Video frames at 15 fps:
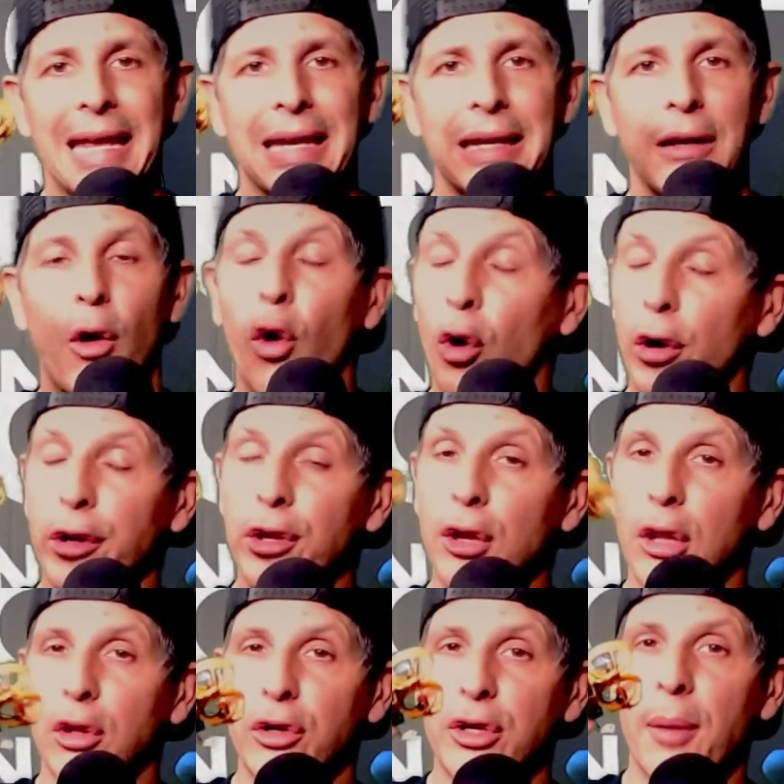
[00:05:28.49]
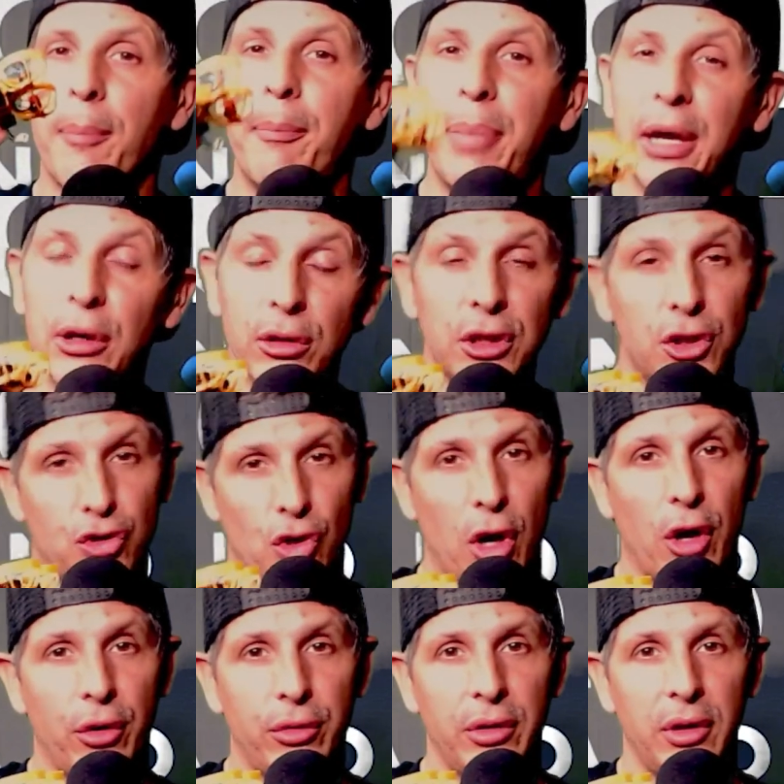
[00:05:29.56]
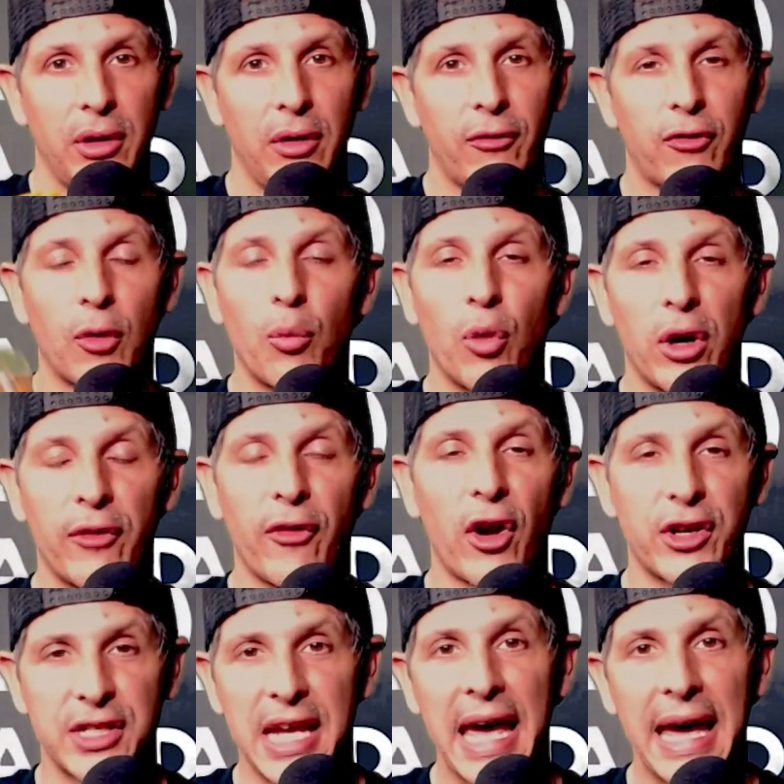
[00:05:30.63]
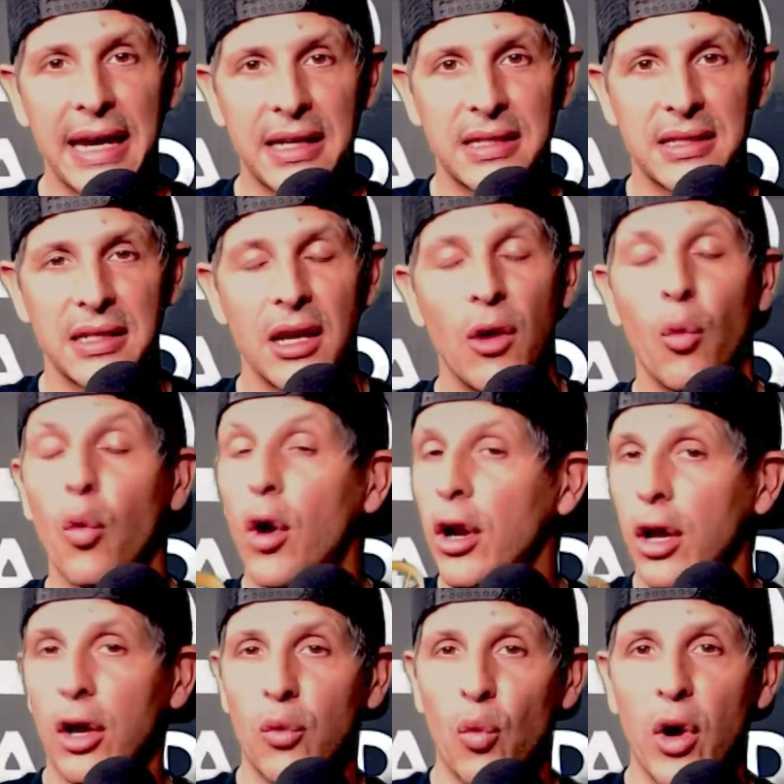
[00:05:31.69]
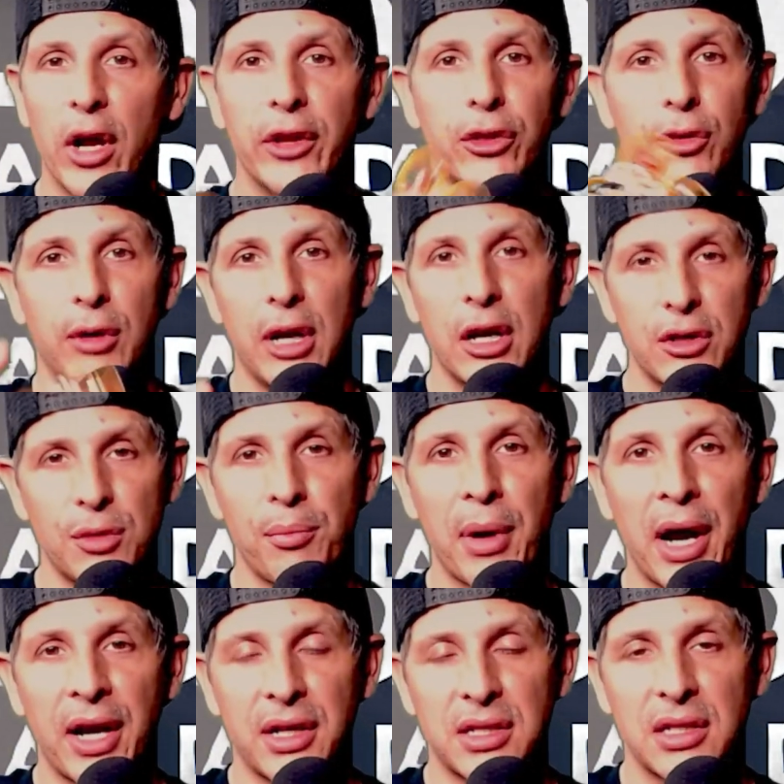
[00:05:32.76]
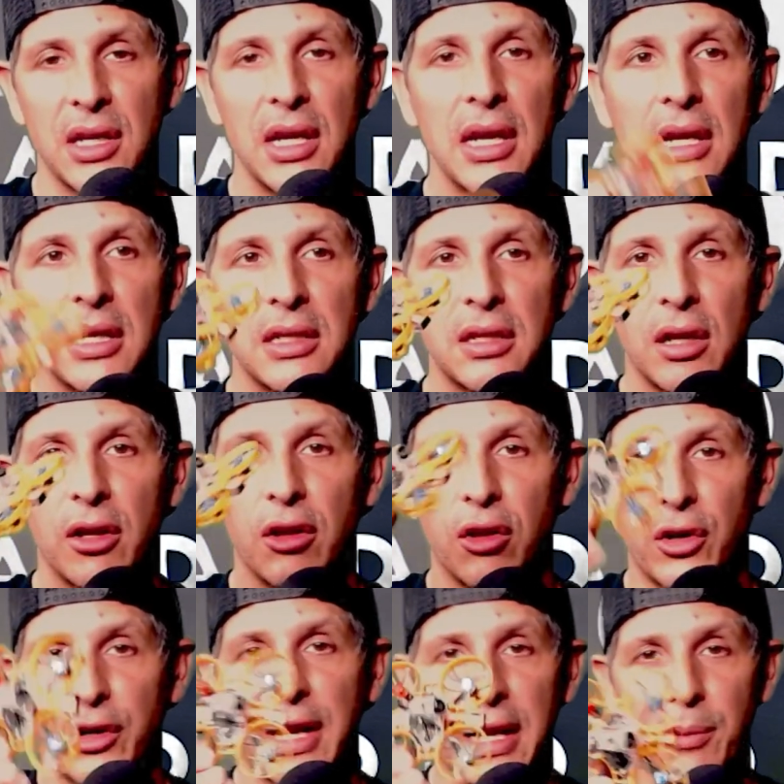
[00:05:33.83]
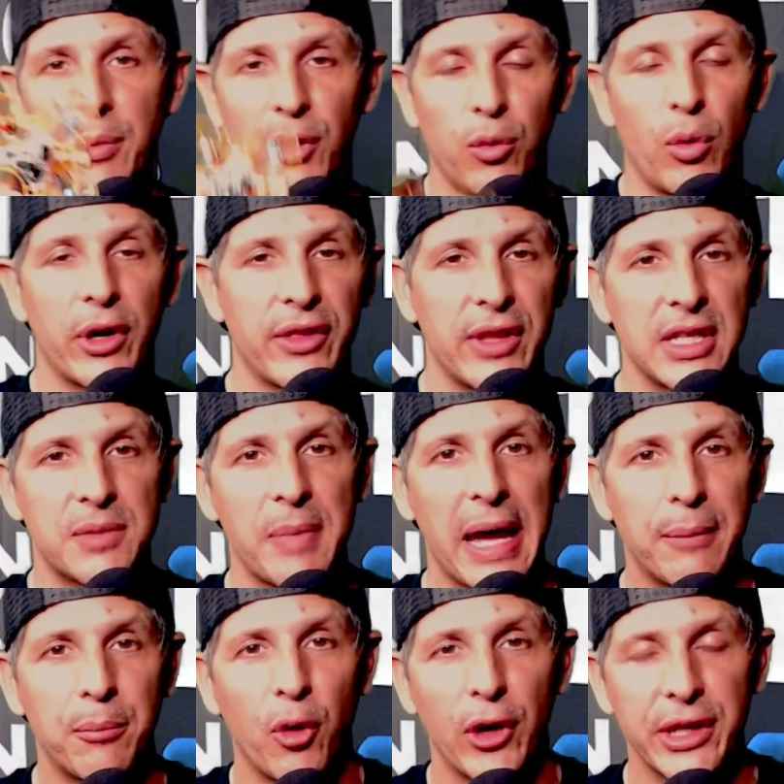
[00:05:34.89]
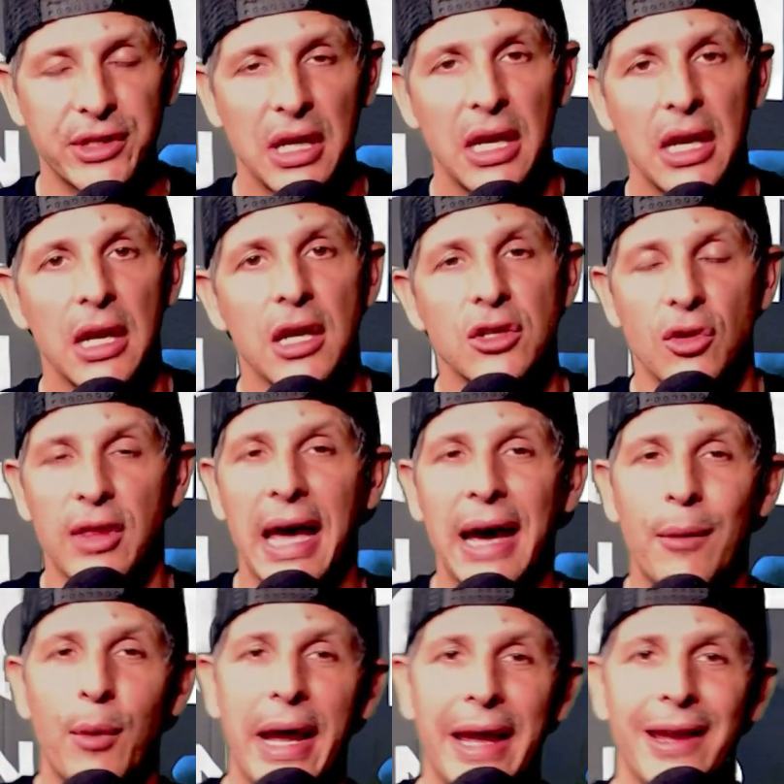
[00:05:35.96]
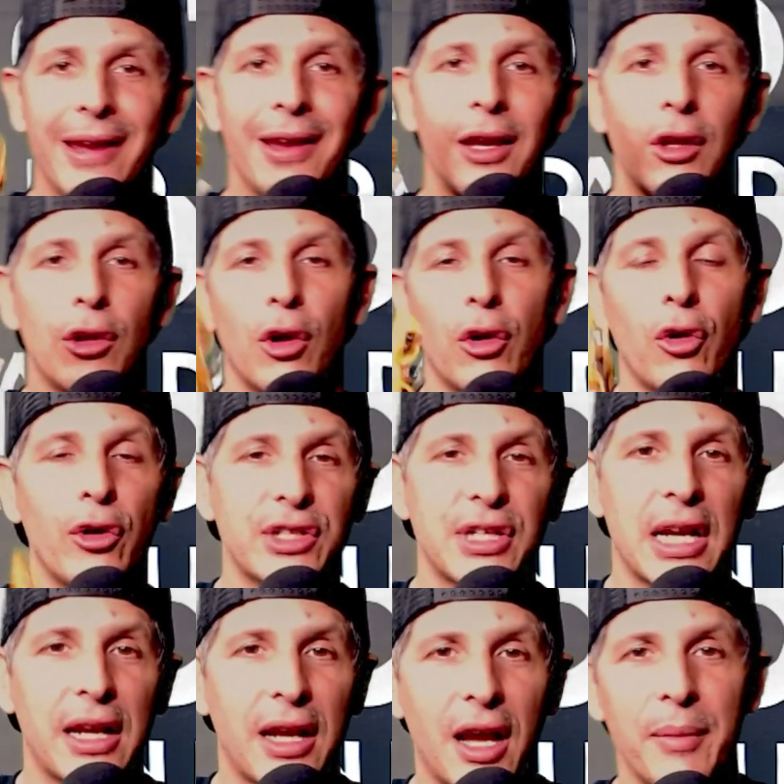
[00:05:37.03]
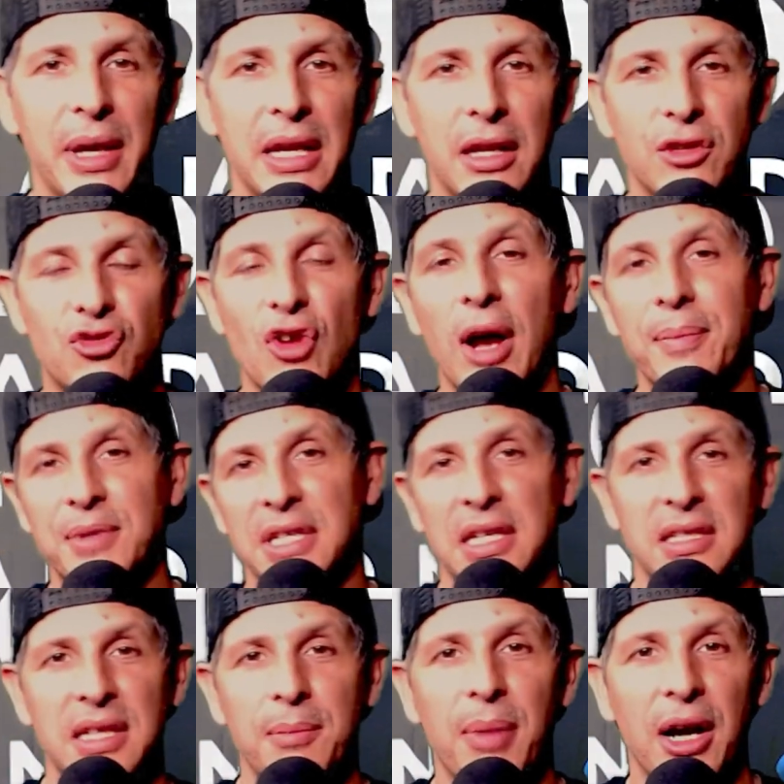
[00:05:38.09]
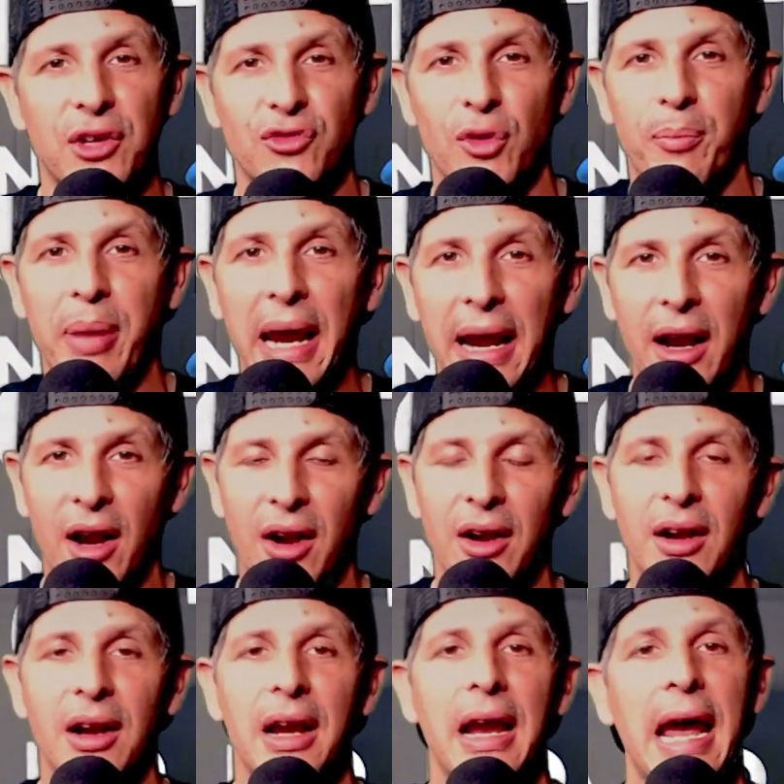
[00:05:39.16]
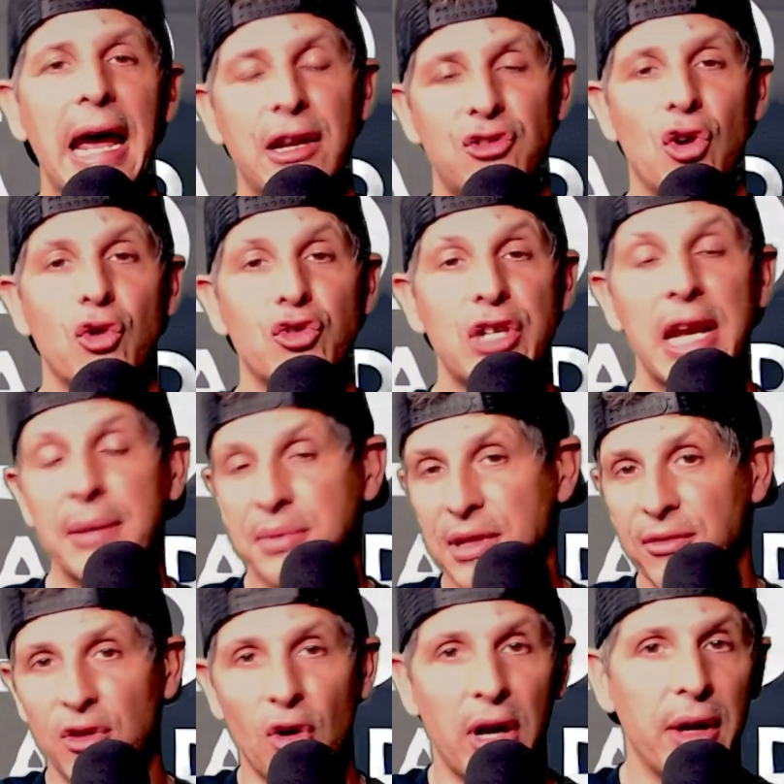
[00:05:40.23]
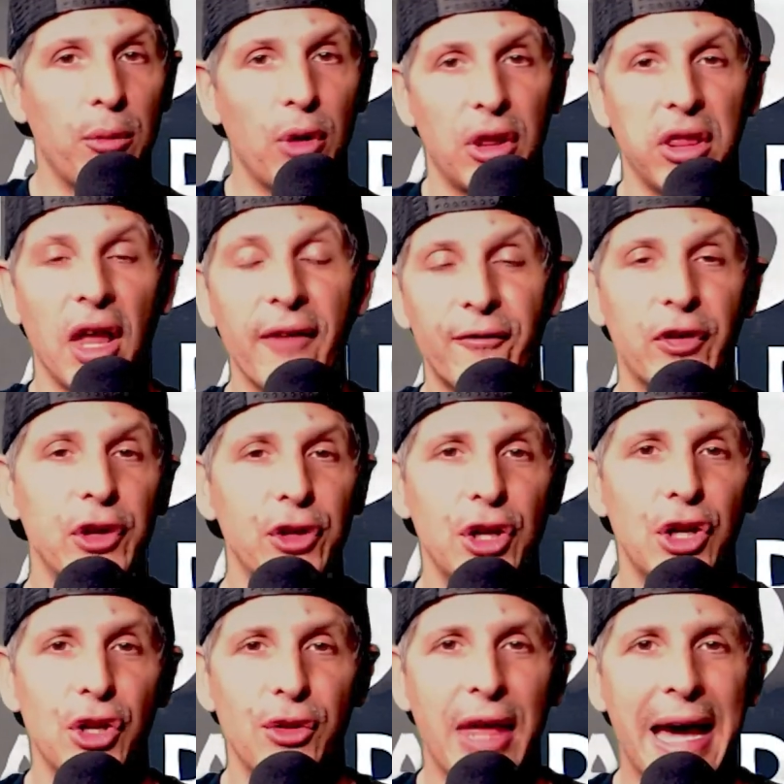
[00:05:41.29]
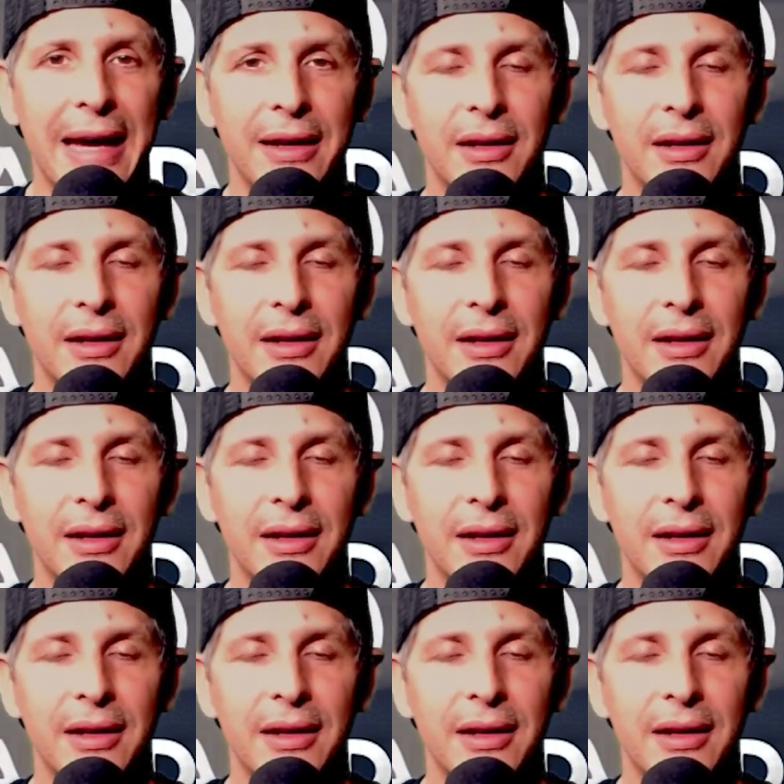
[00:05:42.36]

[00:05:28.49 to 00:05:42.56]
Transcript: Or you can learn to build a drone from one of our techs, one-on-one, $300 to learn how to build one of these bad boys. So that way, you don't always got to come in and drop $60 repair at Drone Champs, even though I would love for you to do that.